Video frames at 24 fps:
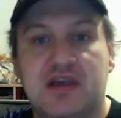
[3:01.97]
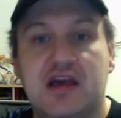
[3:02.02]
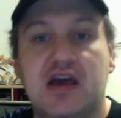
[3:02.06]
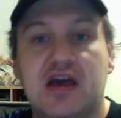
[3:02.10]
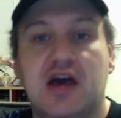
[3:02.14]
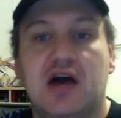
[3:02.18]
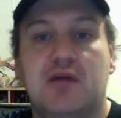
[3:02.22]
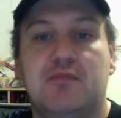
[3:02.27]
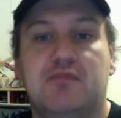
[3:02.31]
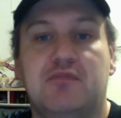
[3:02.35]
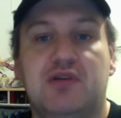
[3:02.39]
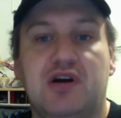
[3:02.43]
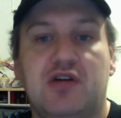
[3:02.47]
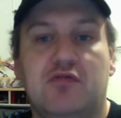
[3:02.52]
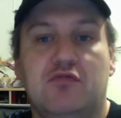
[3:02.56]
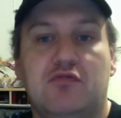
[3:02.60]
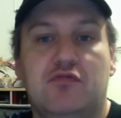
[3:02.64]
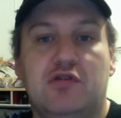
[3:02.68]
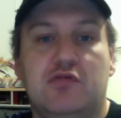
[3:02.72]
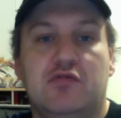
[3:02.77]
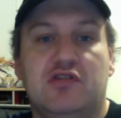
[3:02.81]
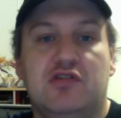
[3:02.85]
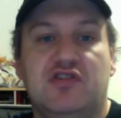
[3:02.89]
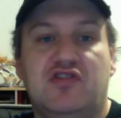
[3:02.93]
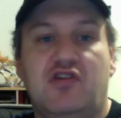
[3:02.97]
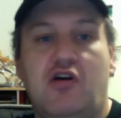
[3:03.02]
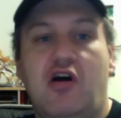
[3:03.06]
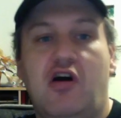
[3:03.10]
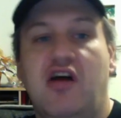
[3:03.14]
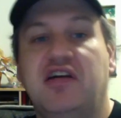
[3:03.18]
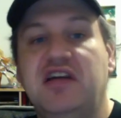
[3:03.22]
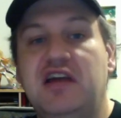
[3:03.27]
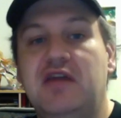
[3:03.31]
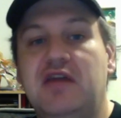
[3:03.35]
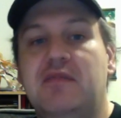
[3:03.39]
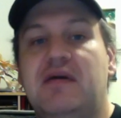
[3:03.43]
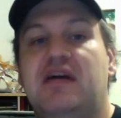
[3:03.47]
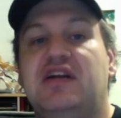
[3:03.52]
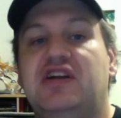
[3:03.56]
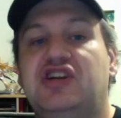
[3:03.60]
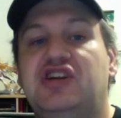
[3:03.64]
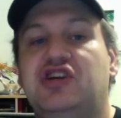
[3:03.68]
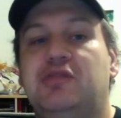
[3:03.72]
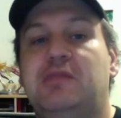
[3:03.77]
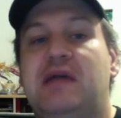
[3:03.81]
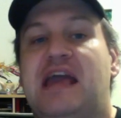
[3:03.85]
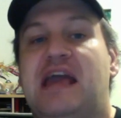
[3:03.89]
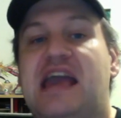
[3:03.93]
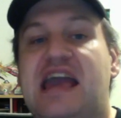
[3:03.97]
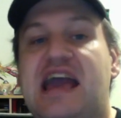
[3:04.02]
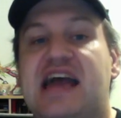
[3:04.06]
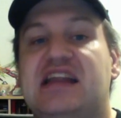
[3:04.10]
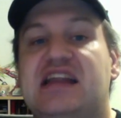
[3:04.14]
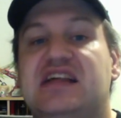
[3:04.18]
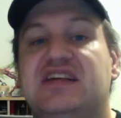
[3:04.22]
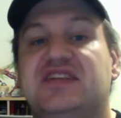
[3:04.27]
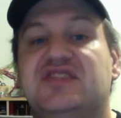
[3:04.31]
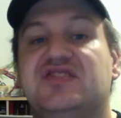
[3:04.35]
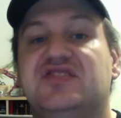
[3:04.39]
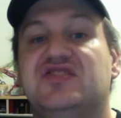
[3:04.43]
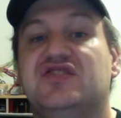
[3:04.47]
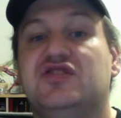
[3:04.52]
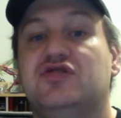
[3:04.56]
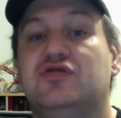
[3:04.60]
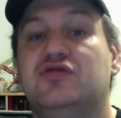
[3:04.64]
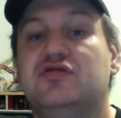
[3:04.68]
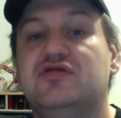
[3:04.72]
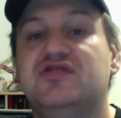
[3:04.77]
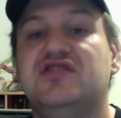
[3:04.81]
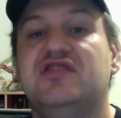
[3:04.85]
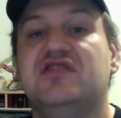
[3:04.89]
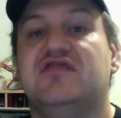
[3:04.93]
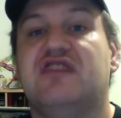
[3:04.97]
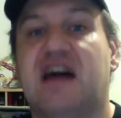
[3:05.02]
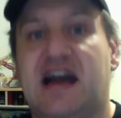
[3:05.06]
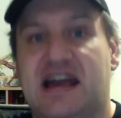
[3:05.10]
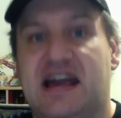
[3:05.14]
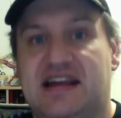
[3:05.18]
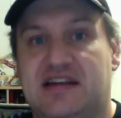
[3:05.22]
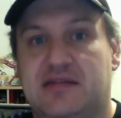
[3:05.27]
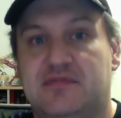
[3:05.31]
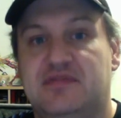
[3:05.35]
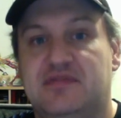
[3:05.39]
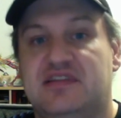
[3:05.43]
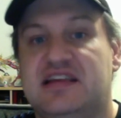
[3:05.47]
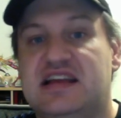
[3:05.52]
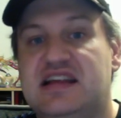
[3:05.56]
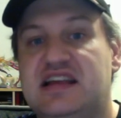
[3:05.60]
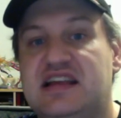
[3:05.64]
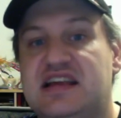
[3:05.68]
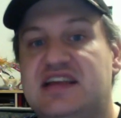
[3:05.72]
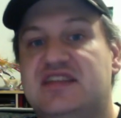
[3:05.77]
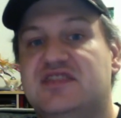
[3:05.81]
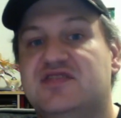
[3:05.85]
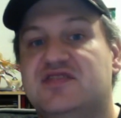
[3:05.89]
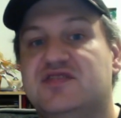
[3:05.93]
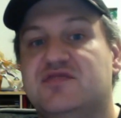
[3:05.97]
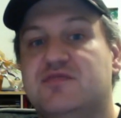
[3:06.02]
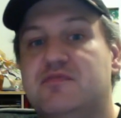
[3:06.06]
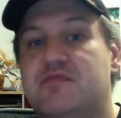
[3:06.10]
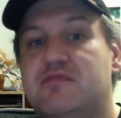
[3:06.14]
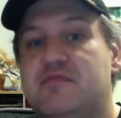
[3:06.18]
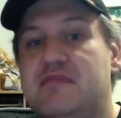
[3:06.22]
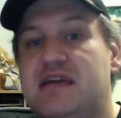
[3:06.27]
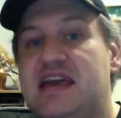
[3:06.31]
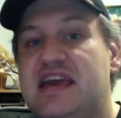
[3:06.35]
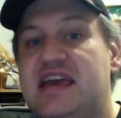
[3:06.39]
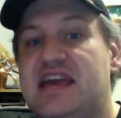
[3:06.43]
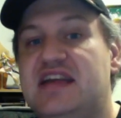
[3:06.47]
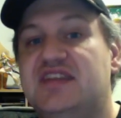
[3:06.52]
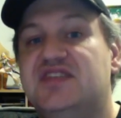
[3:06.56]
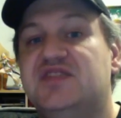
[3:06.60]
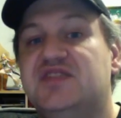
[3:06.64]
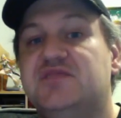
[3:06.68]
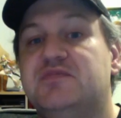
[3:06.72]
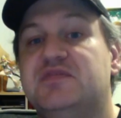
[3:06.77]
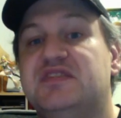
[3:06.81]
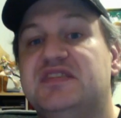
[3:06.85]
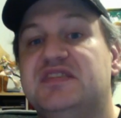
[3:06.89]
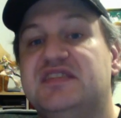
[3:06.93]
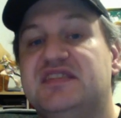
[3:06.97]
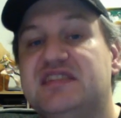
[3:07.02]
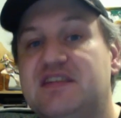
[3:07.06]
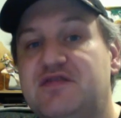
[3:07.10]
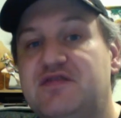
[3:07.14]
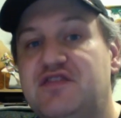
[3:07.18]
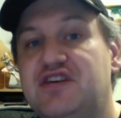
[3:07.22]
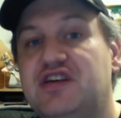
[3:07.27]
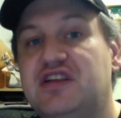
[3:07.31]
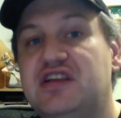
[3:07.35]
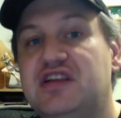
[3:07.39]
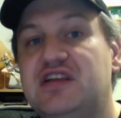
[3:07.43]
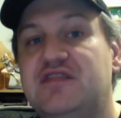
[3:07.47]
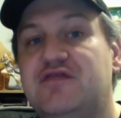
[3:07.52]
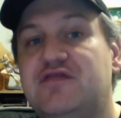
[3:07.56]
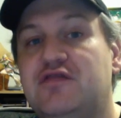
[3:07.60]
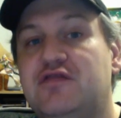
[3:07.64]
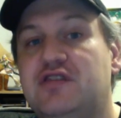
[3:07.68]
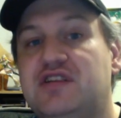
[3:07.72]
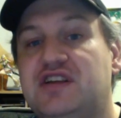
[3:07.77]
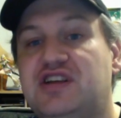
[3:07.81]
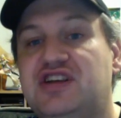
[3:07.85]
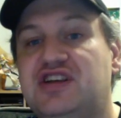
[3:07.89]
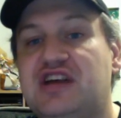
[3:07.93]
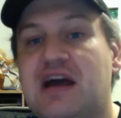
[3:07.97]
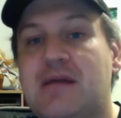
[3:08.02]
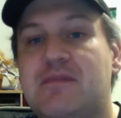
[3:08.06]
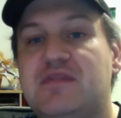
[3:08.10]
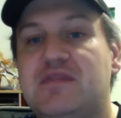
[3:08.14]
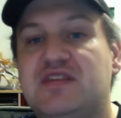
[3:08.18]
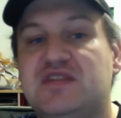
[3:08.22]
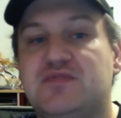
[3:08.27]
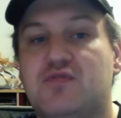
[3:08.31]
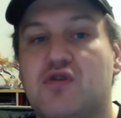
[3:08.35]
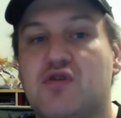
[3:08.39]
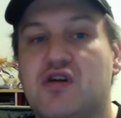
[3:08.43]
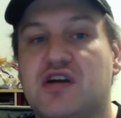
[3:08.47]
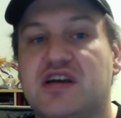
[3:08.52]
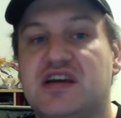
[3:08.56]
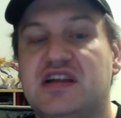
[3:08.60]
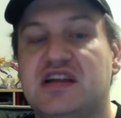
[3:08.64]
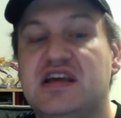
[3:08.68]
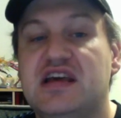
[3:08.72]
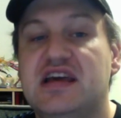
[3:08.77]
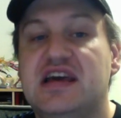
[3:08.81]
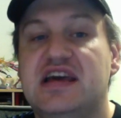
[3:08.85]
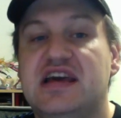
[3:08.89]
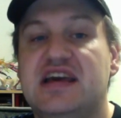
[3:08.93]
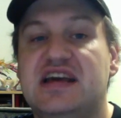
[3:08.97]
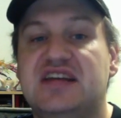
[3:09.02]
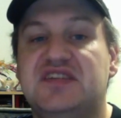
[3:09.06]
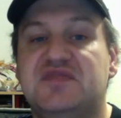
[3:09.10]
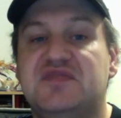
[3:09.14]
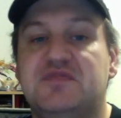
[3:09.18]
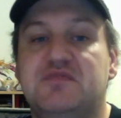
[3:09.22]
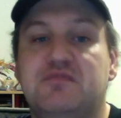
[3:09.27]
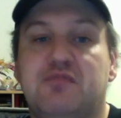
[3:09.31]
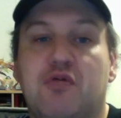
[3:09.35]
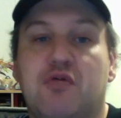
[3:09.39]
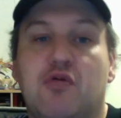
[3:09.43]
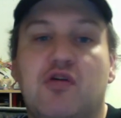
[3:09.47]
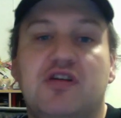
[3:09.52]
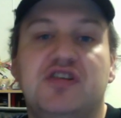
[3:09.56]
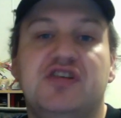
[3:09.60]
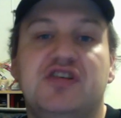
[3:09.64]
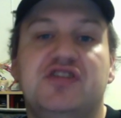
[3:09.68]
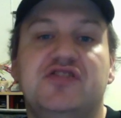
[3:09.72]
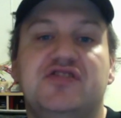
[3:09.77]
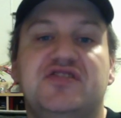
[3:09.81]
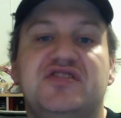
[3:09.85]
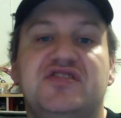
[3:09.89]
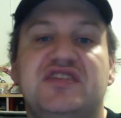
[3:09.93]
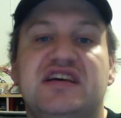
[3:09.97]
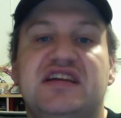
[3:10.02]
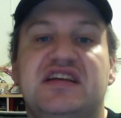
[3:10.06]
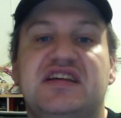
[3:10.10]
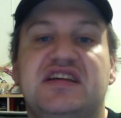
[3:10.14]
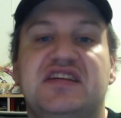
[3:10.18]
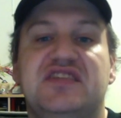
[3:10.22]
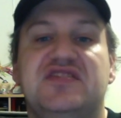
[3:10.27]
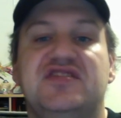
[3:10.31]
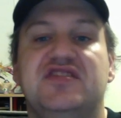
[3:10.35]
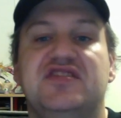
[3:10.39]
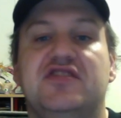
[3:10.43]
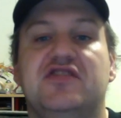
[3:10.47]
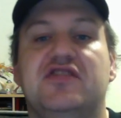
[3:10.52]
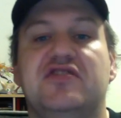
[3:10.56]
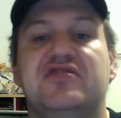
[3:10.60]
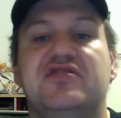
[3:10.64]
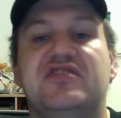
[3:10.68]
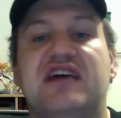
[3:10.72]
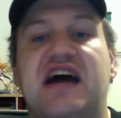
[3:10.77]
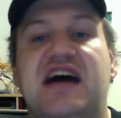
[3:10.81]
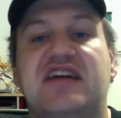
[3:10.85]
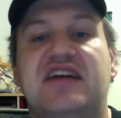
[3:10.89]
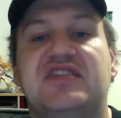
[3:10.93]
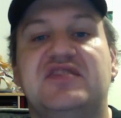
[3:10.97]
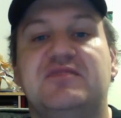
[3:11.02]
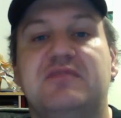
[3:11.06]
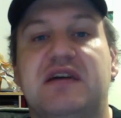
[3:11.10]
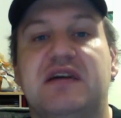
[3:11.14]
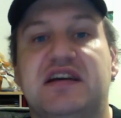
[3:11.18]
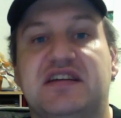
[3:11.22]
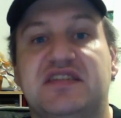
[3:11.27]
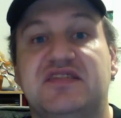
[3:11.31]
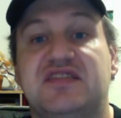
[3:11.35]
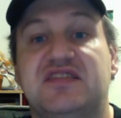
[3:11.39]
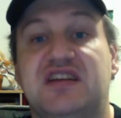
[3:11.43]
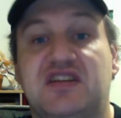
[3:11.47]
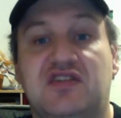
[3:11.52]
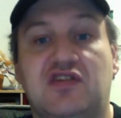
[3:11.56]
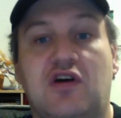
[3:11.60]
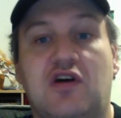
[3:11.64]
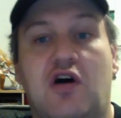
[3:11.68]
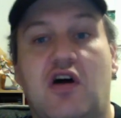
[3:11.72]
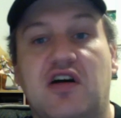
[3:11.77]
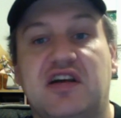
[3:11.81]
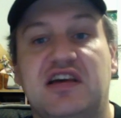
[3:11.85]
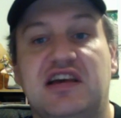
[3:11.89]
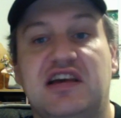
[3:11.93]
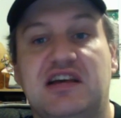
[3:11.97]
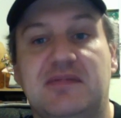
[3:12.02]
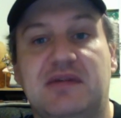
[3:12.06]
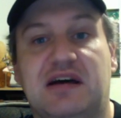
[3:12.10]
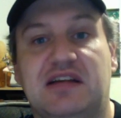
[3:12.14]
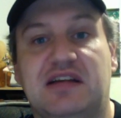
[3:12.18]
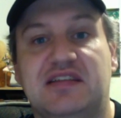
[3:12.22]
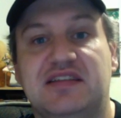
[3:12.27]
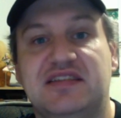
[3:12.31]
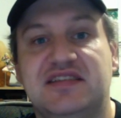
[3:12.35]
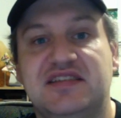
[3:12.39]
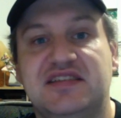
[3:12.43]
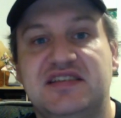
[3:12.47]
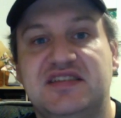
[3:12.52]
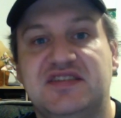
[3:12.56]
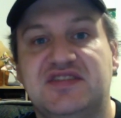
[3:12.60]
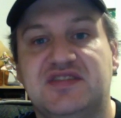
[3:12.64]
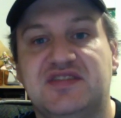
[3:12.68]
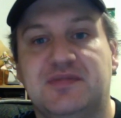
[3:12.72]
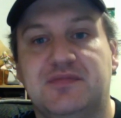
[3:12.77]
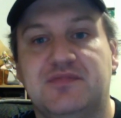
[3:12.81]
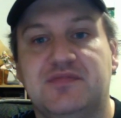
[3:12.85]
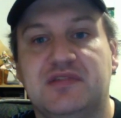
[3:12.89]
But when we're talking about a Japan exclusive item that is made specifically for the Japanese market, it's important to understand and consider those aspects in talking about the system.